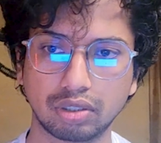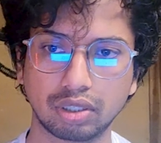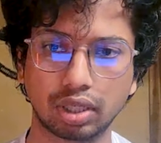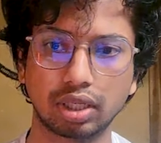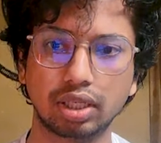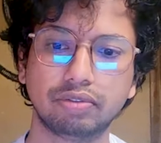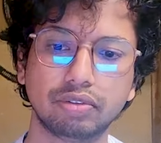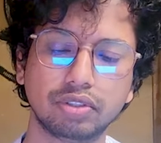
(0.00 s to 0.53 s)

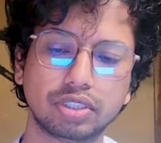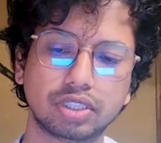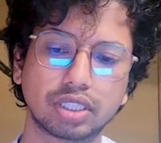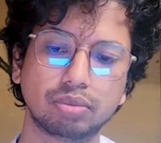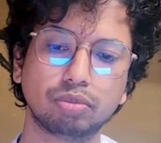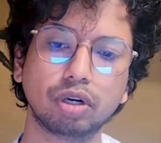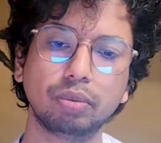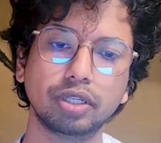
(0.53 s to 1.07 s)
If we just, the
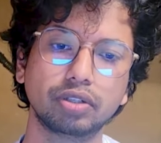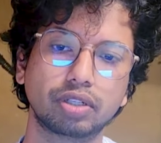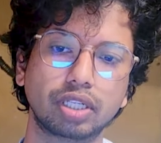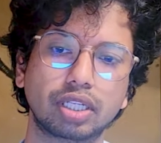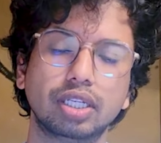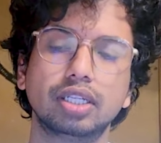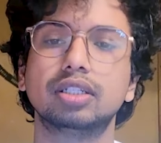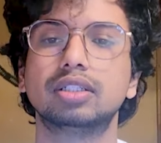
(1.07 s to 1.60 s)
moment you click
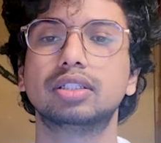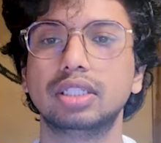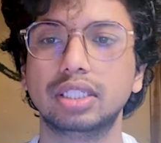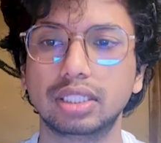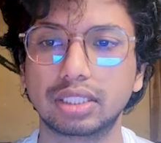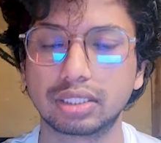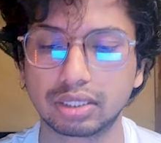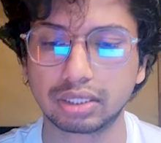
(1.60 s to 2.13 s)
it, it
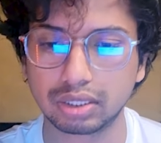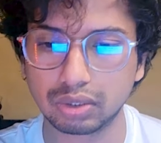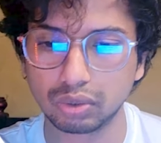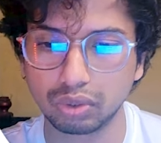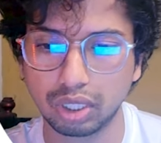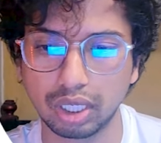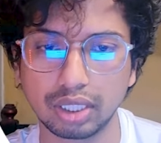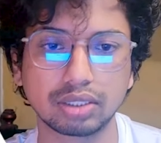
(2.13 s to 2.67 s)
took
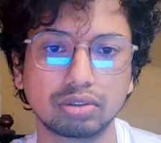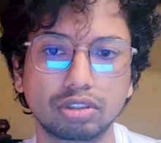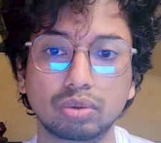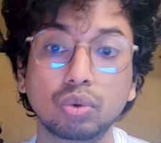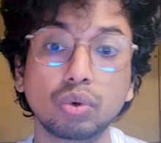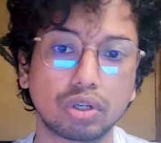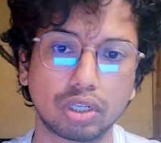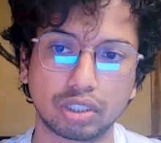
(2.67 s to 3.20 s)
us to the
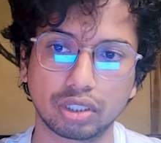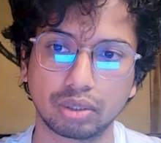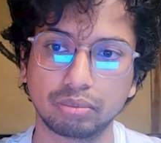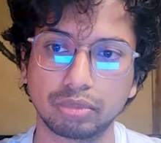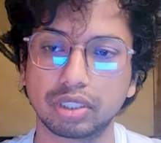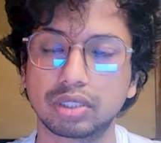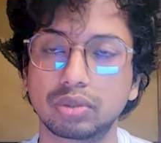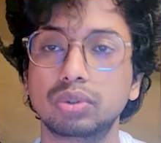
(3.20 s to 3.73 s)
google.com
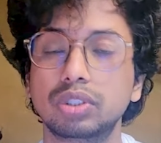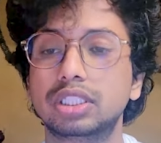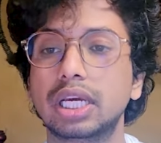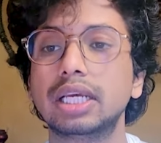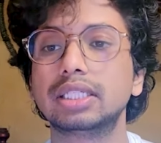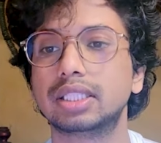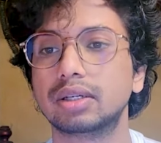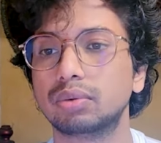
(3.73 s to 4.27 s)
because we
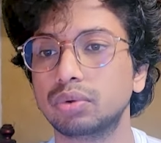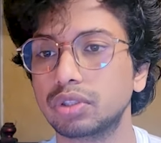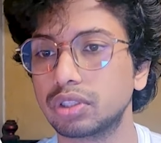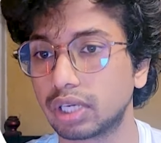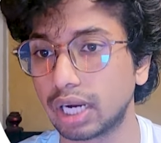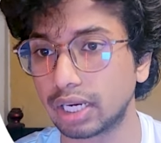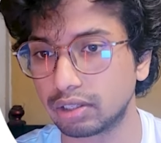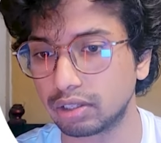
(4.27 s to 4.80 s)
changed the window
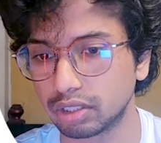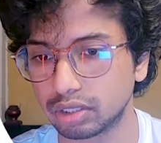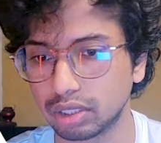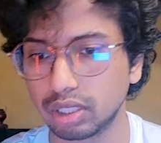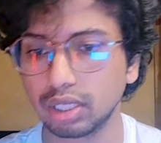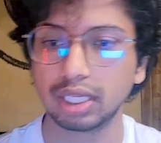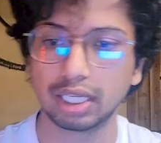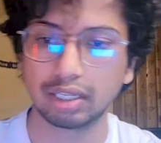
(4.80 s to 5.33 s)
kind location.
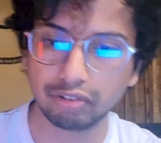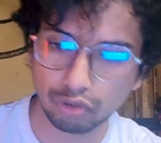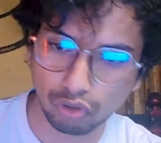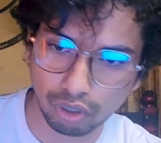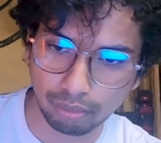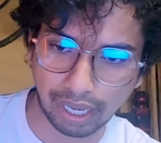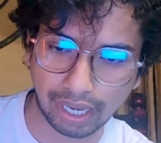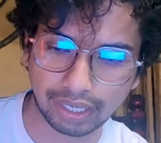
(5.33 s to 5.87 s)
If we go
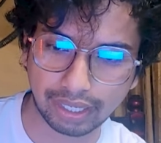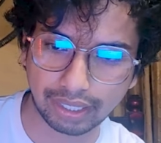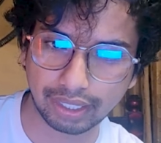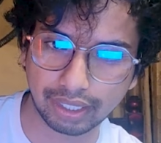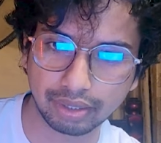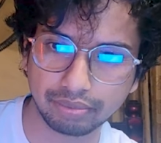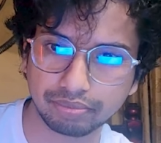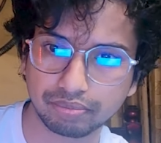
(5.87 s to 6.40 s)
back
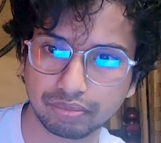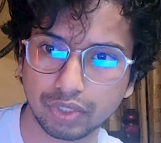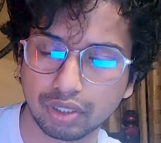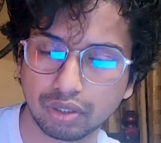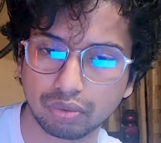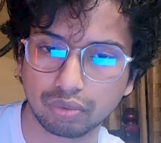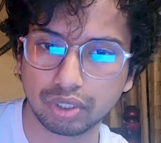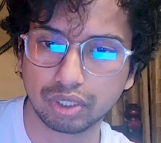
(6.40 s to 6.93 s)
again,
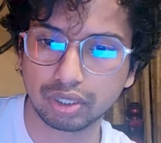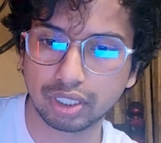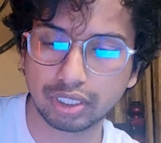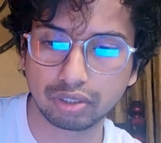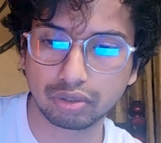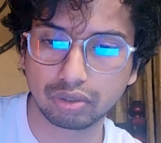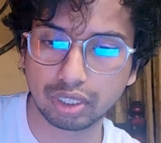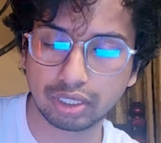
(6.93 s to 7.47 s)
it will
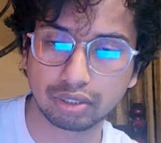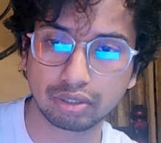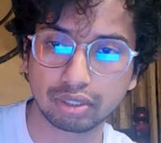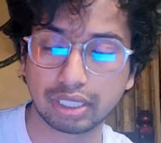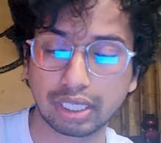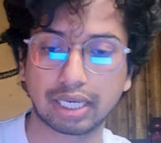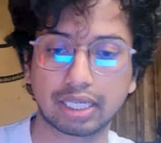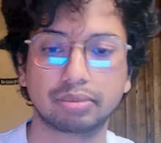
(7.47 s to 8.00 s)

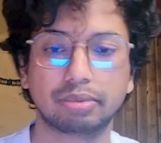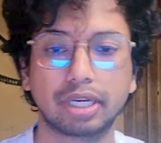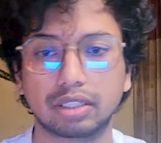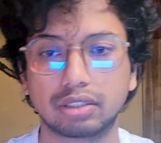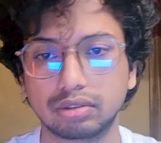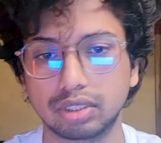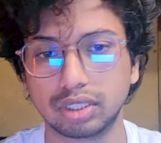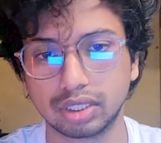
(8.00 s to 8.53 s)
take us back to
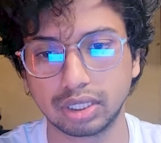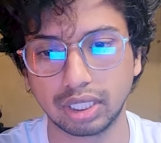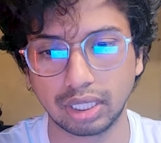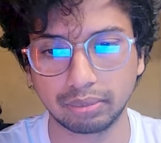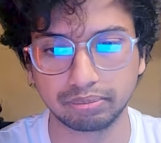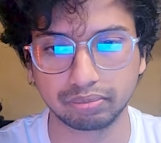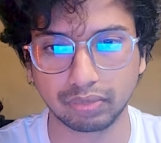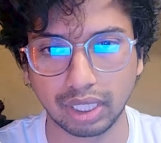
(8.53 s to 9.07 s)
this
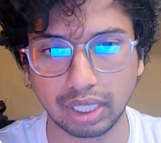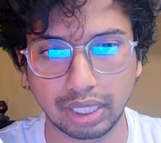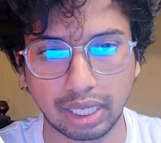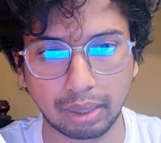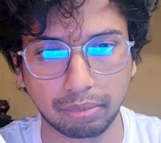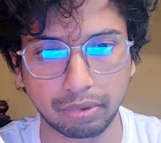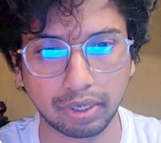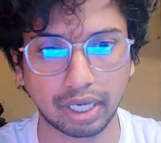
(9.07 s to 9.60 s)

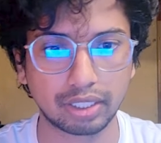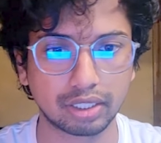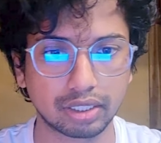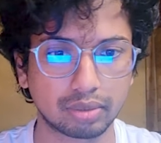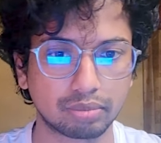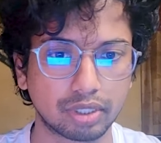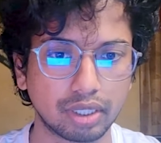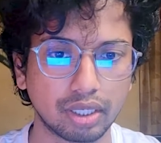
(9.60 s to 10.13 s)
Apple ID or
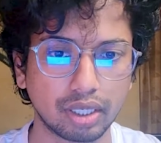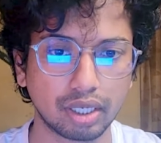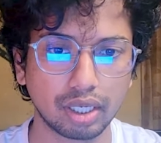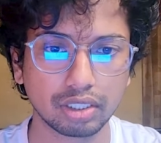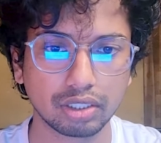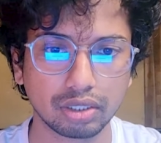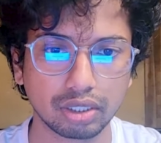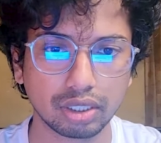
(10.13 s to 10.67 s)
something.
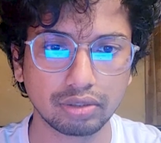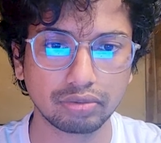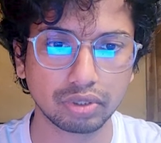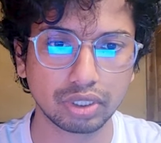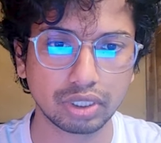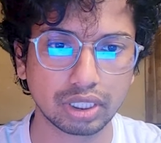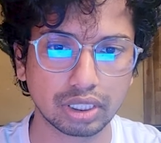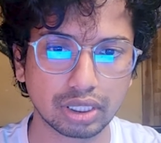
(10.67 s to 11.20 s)
So if we
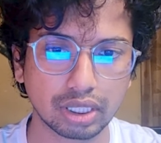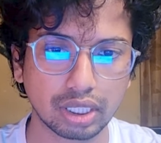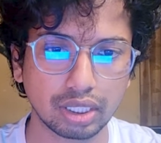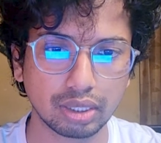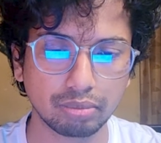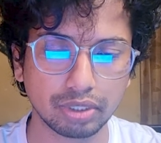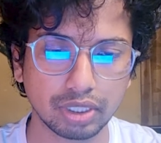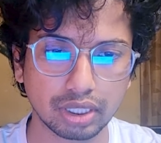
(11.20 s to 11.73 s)
just let
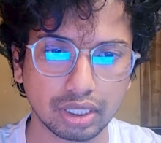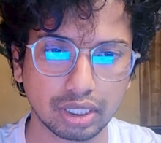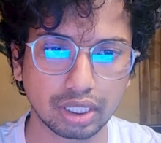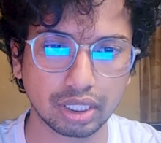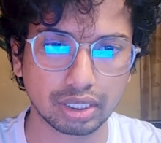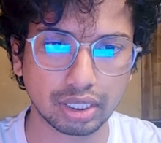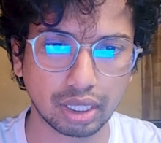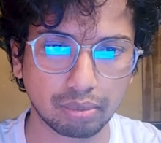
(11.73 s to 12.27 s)
me just create
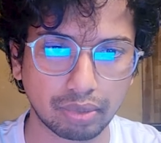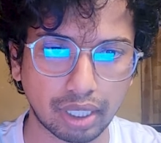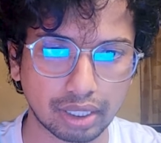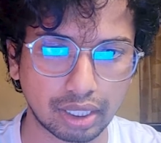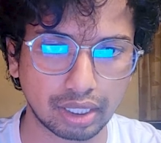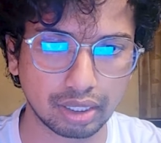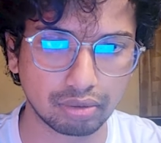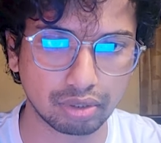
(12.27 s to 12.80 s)
some other
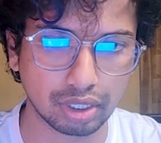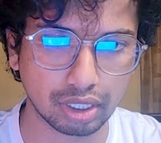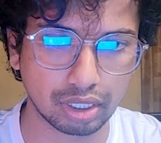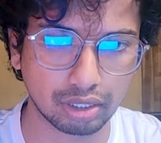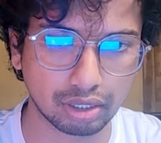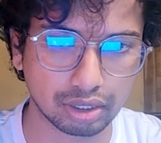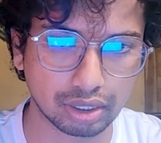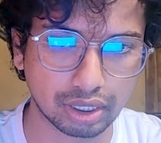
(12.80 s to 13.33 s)
link. We click
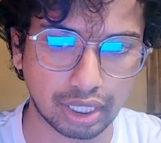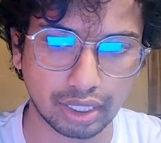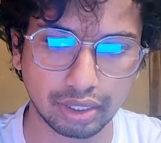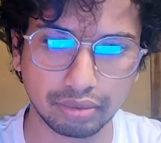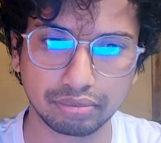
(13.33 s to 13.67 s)
on sign